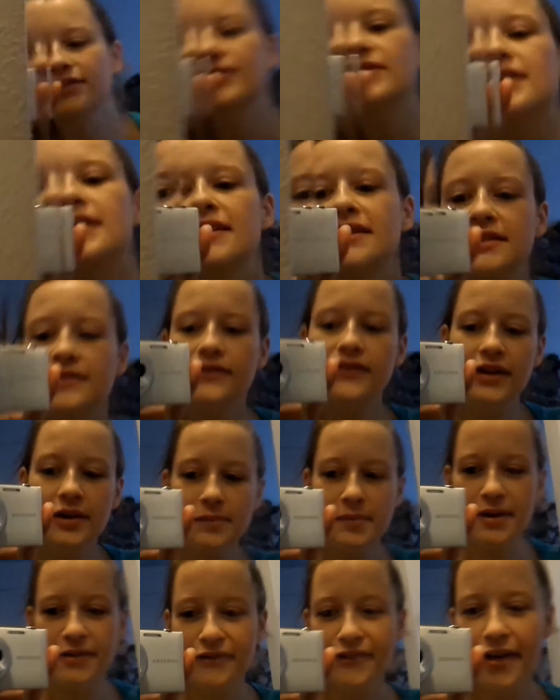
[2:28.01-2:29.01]
do this, film
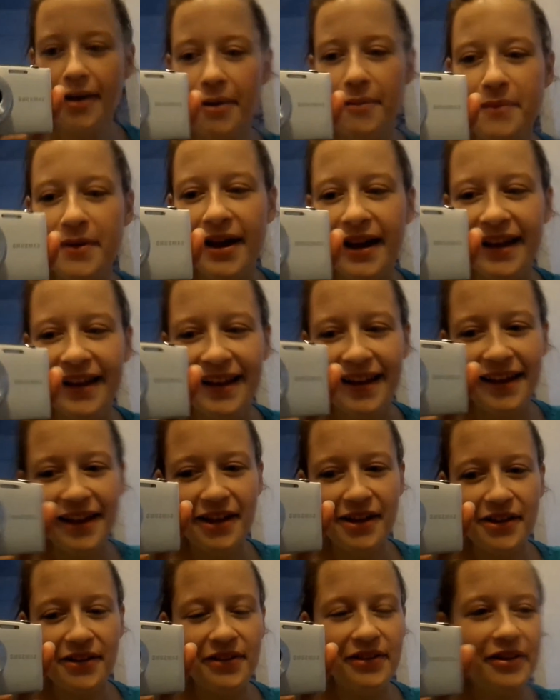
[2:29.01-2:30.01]
it from
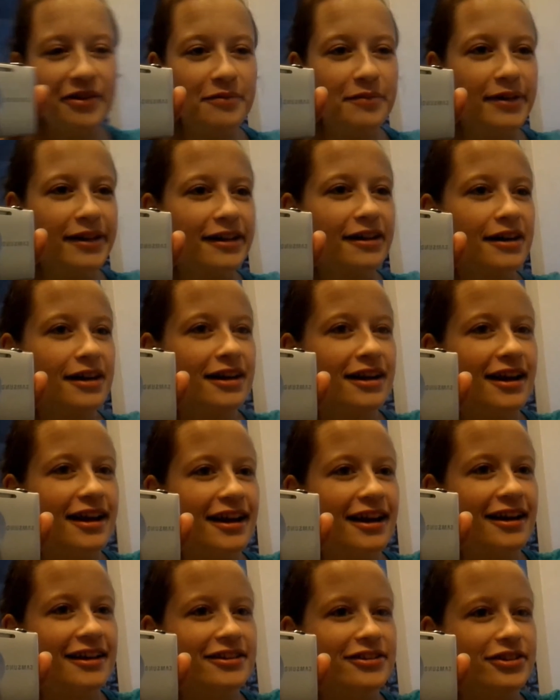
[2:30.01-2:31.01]
the mirror,
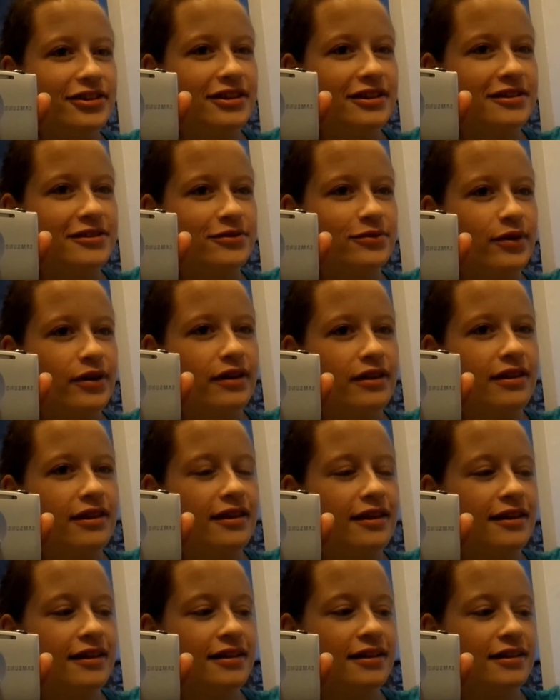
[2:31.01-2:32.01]
and do this with
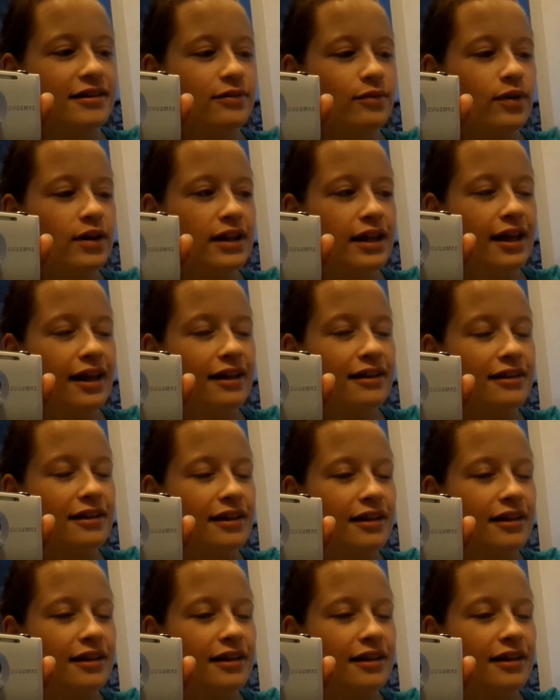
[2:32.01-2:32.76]
one hand.